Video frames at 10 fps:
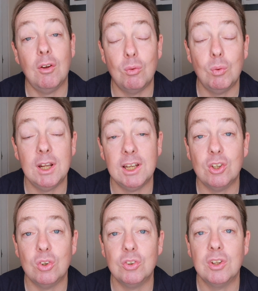really
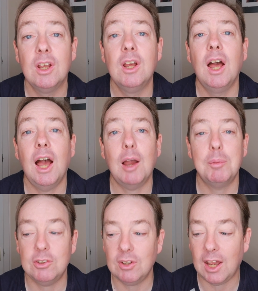good
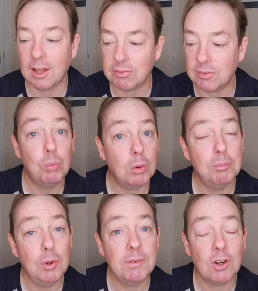habit to have.
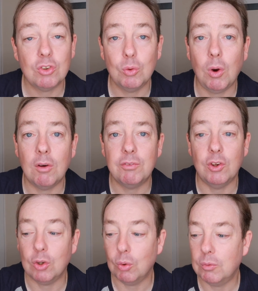Moving on to
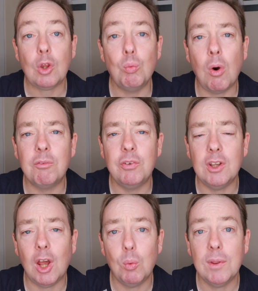Watford.
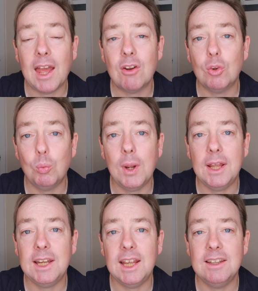Watford are without a
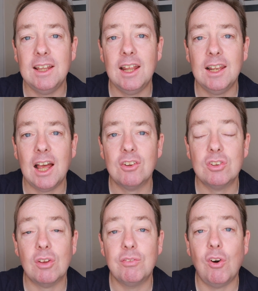win in their
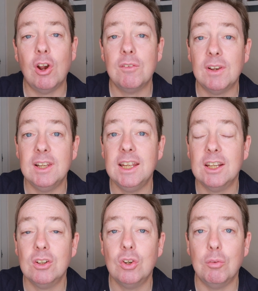last 5
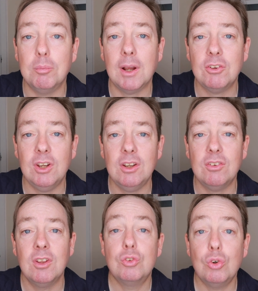league and cup
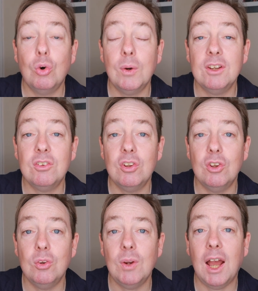matches, drawing
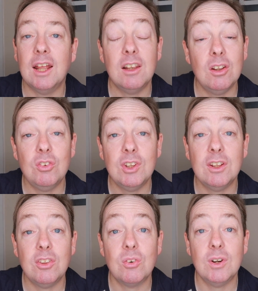2 and
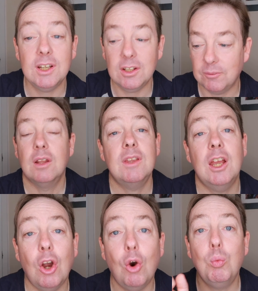losing 3.
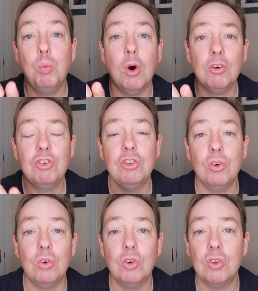They are 1
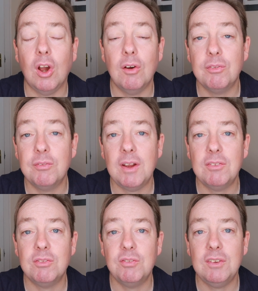short of
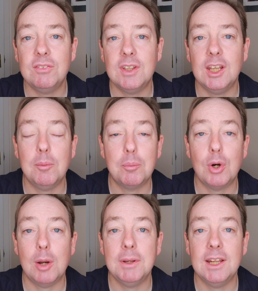50
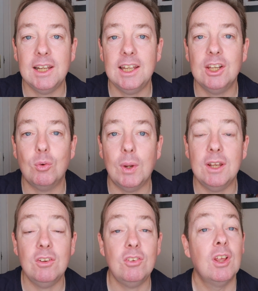Premier League
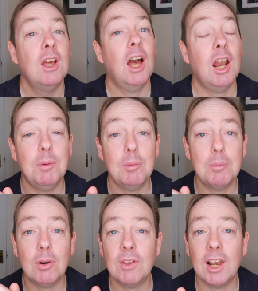wins. And if you
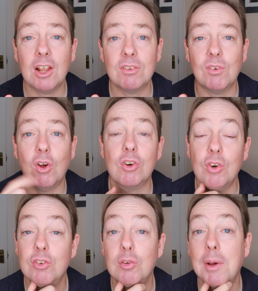remember on the last vlog,
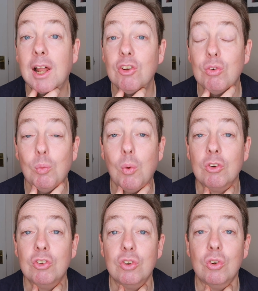Crystal Palace were
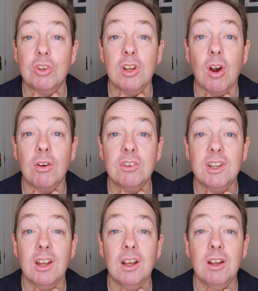1 short of
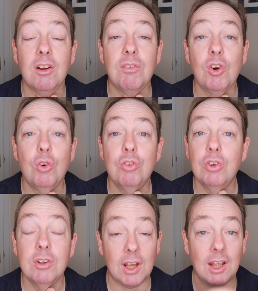90 of
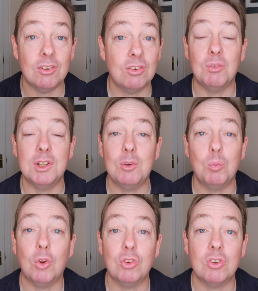100, and we
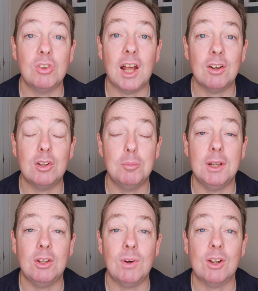didn't want that to
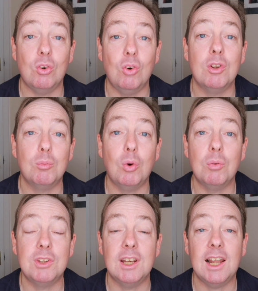be the record, and
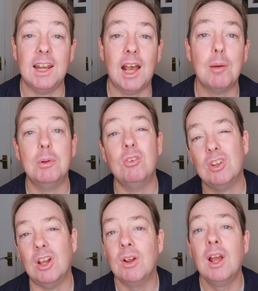Wolves didn't let it happen.
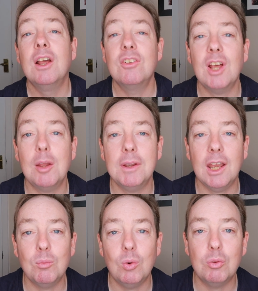So same
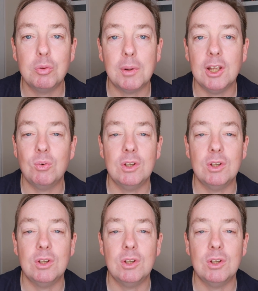again, Wolves, please.